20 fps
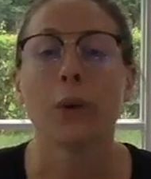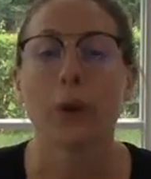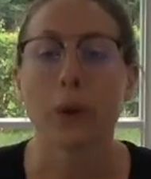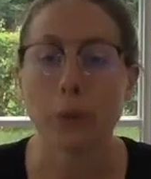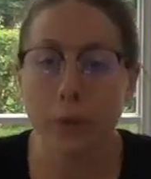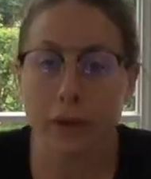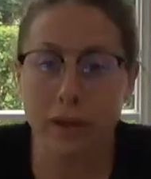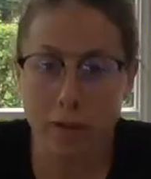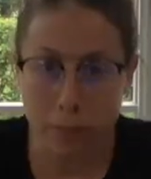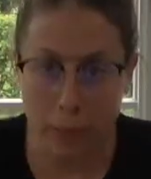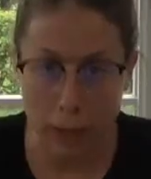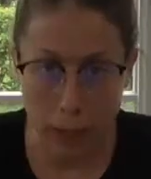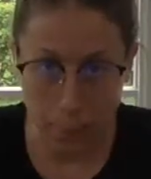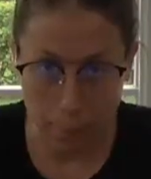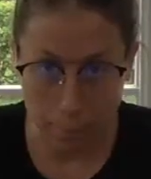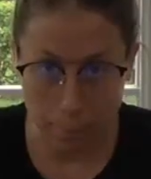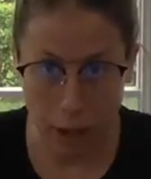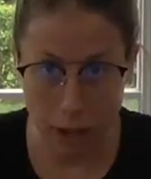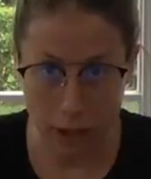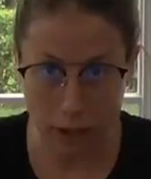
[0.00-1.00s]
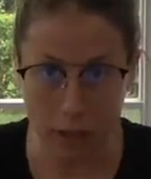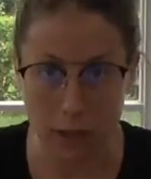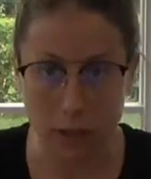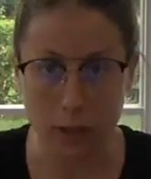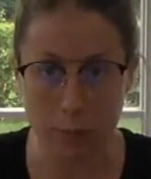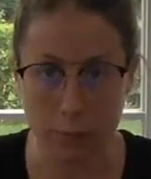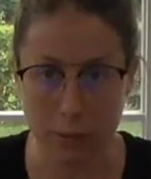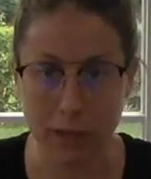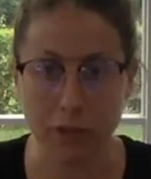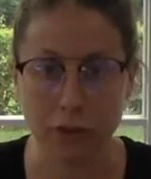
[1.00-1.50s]
going to make model
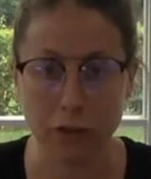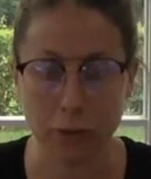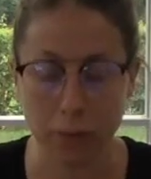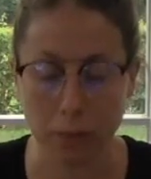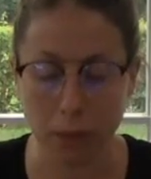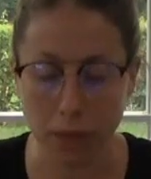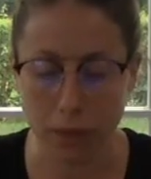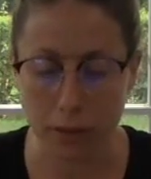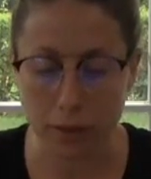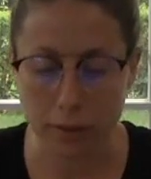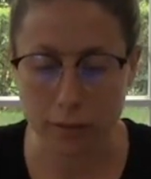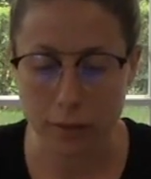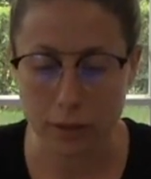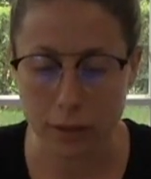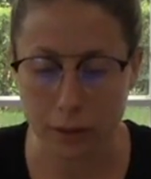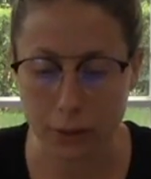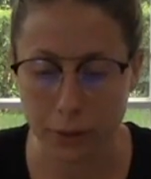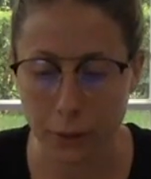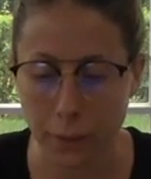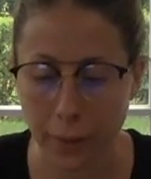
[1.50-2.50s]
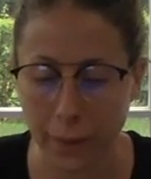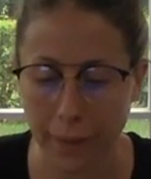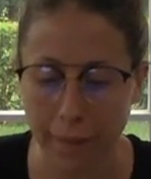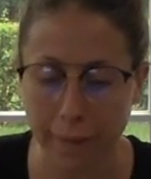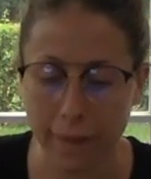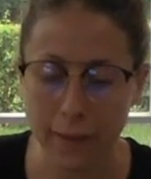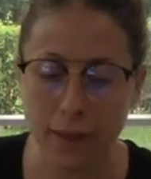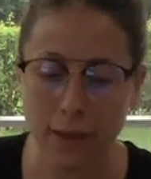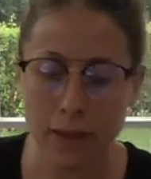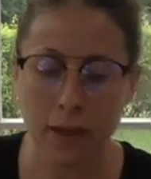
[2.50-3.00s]
beach umbrellas,
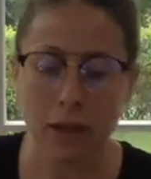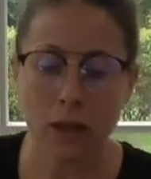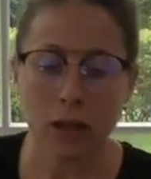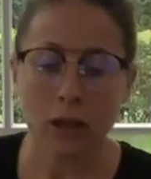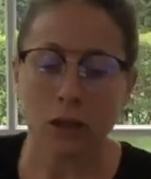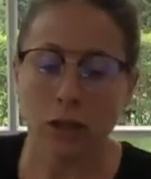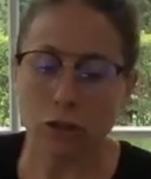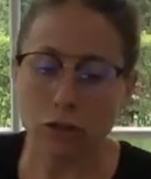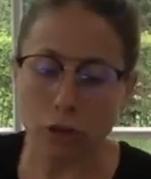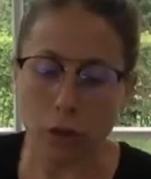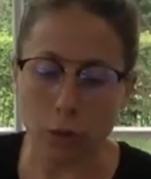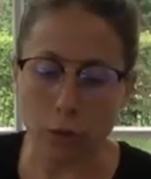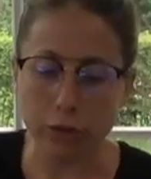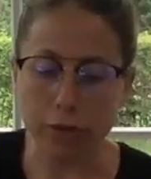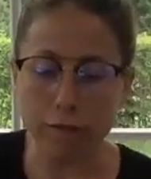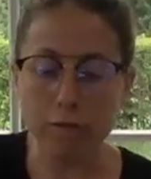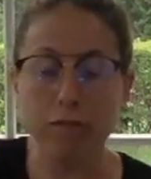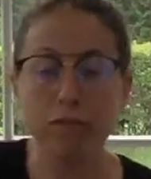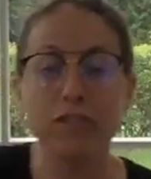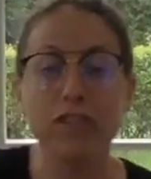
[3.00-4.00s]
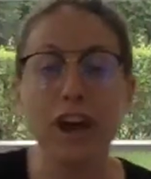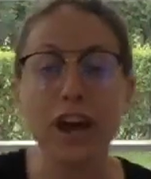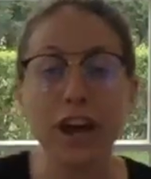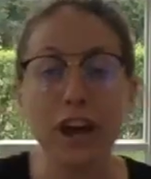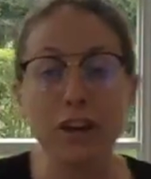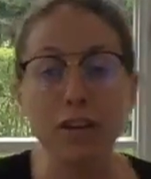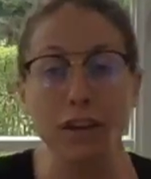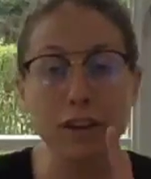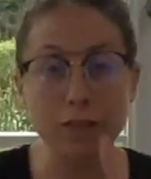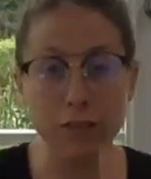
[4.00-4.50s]
okay? So the
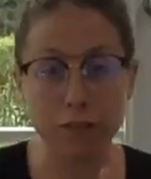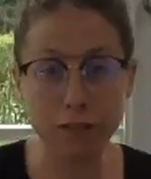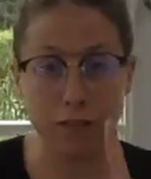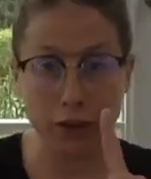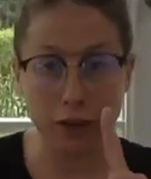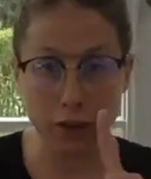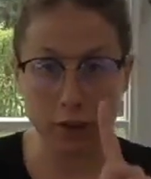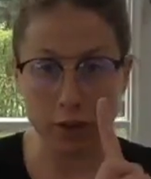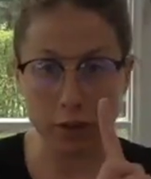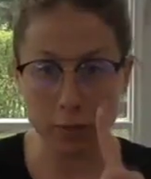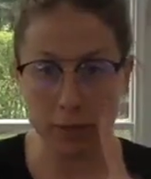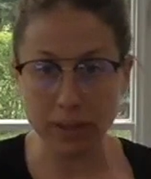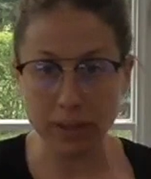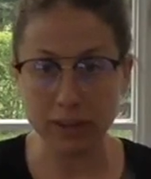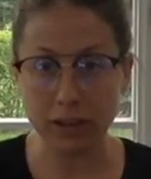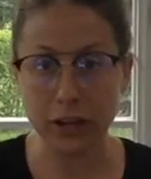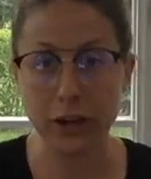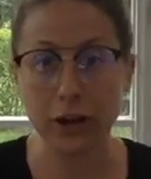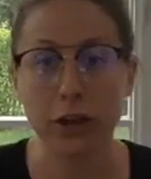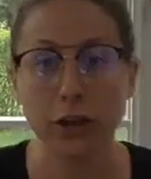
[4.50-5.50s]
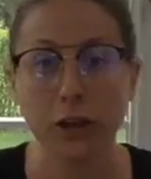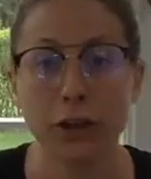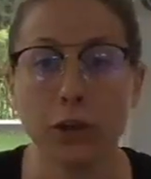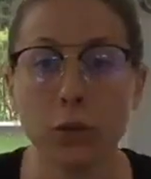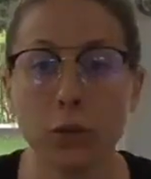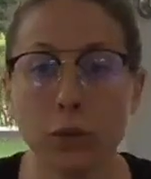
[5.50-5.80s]
very first material you